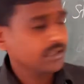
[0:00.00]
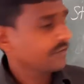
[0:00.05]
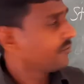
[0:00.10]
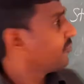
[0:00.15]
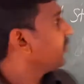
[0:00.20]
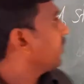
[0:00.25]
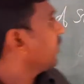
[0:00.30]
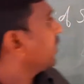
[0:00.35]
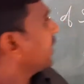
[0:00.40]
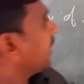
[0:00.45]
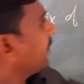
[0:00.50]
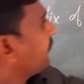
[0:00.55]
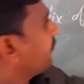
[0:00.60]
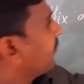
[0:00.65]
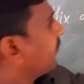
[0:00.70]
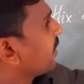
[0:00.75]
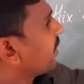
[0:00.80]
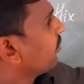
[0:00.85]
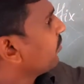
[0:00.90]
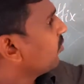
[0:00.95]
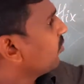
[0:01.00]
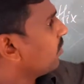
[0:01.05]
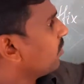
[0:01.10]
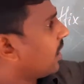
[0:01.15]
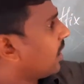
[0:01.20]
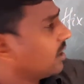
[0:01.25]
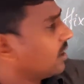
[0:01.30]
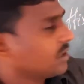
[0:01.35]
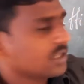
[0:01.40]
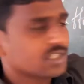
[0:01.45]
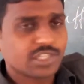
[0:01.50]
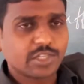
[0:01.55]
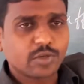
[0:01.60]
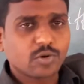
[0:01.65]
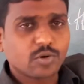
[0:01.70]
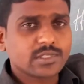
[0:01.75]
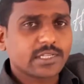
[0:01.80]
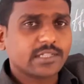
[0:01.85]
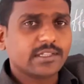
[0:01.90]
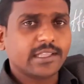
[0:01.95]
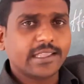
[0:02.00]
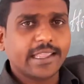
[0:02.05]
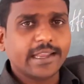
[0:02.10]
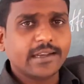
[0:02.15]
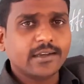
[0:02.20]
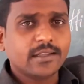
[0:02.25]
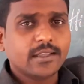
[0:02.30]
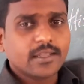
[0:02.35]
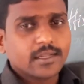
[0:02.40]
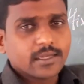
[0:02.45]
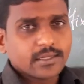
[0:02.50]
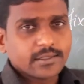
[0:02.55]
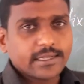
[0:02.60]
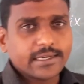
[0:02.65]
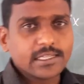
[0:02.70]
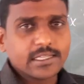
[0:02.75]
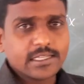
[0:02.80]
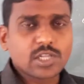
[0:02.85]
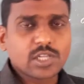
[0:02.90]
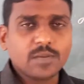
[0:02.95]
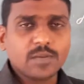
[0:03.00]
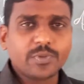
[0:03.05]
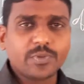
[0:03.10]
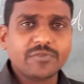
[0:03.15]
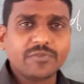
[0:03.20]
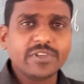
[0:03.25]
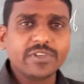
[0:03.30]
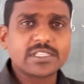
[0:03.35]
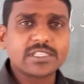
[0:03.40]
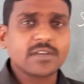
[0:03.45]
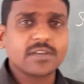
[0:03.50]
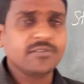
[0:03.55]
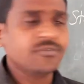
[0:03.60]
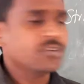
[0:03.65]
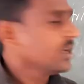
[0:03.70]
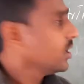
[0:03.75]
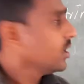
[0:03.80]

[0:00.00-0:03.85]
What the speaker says: If I remove all the zeros at the end, that is called prefix of